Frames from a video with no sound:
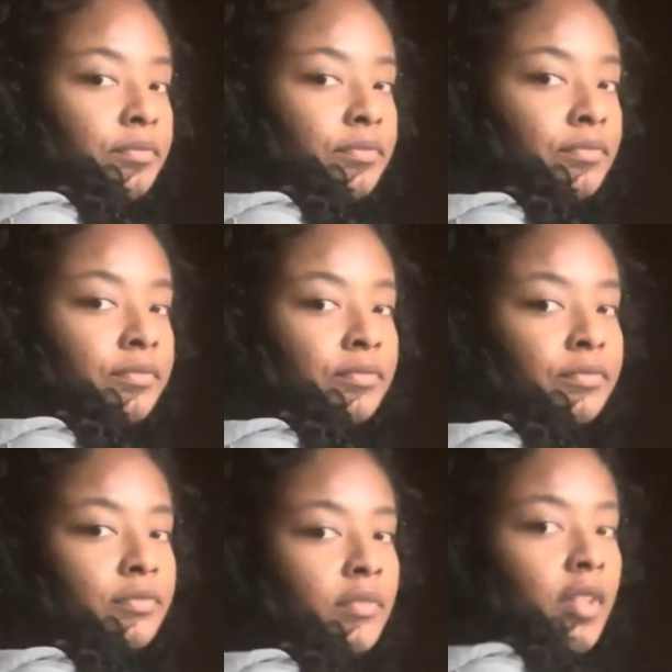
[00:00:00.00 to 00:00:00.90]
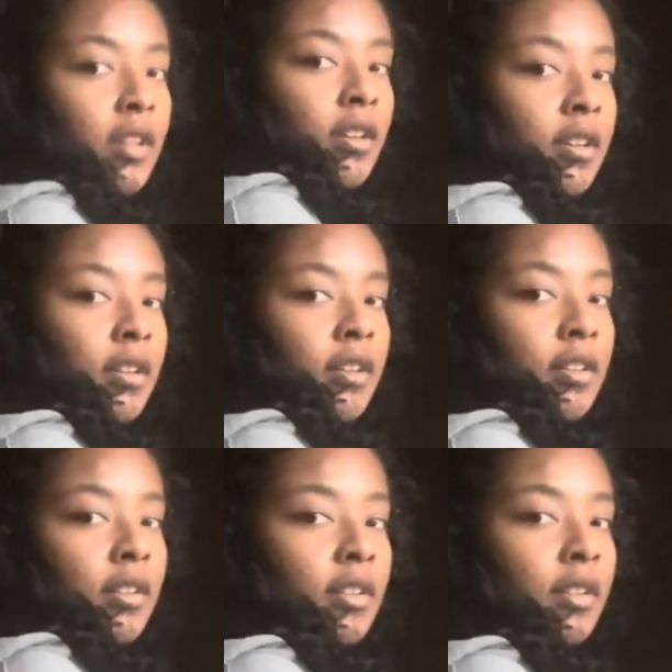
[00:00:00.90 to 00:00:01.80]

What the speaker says: (no one is talking)